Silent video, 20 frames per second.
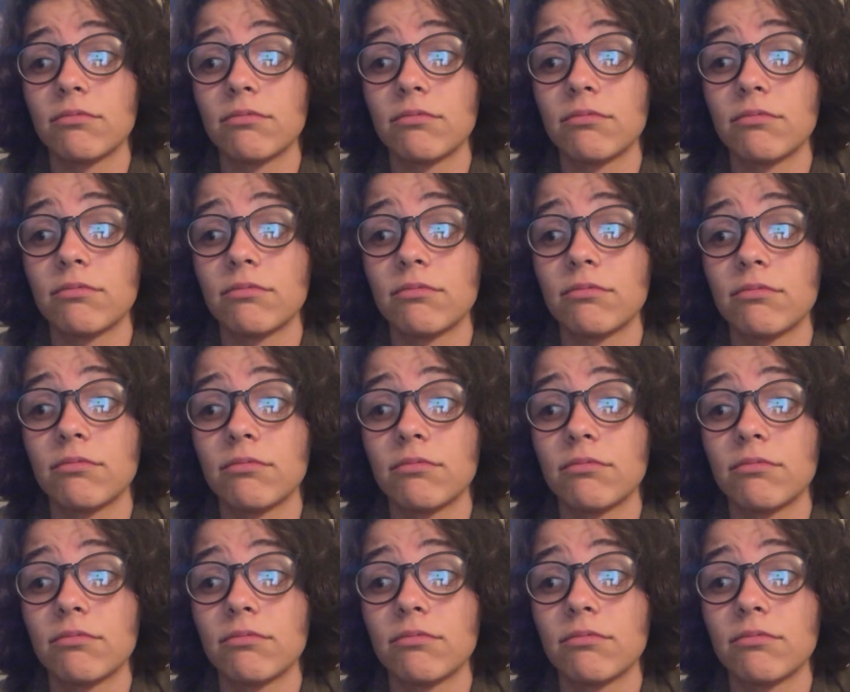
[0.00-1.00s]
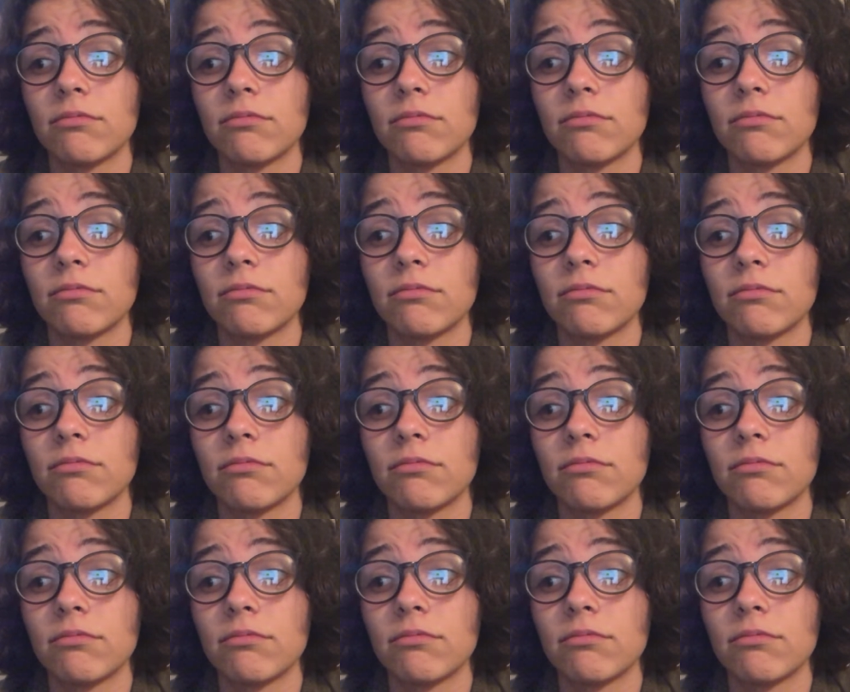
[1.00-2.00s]

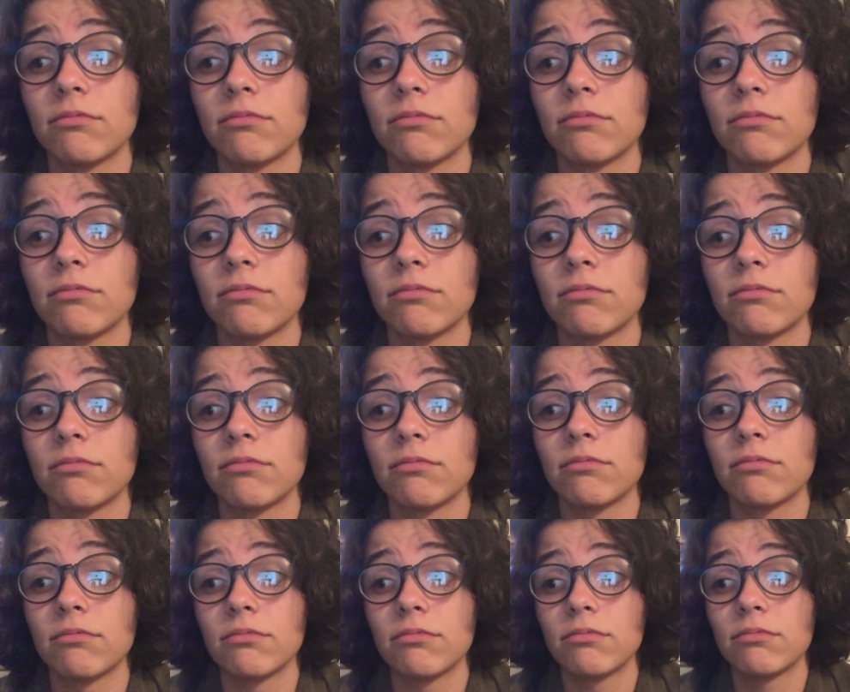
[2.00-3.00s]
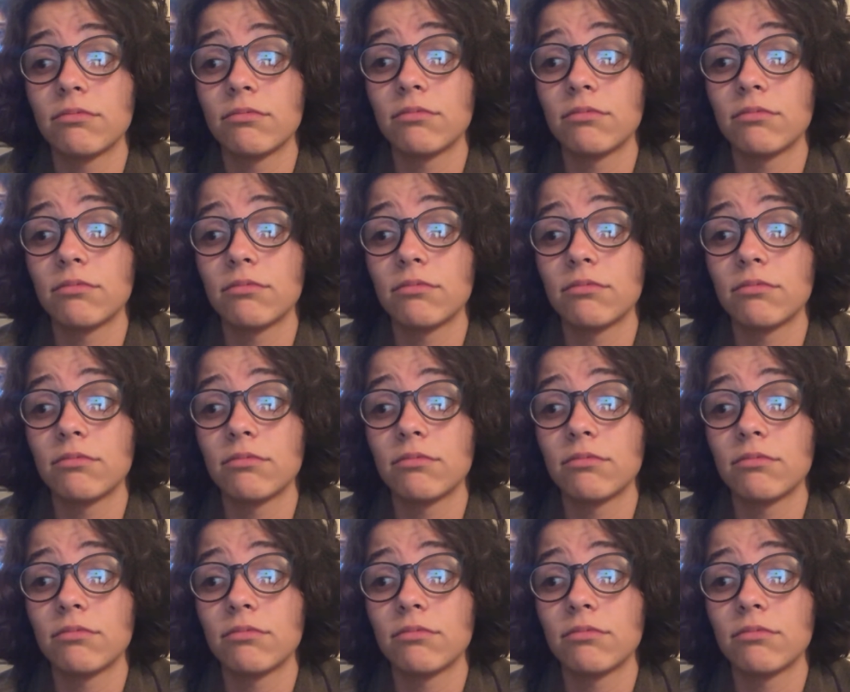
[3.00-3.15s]
No one is speaking in this clip.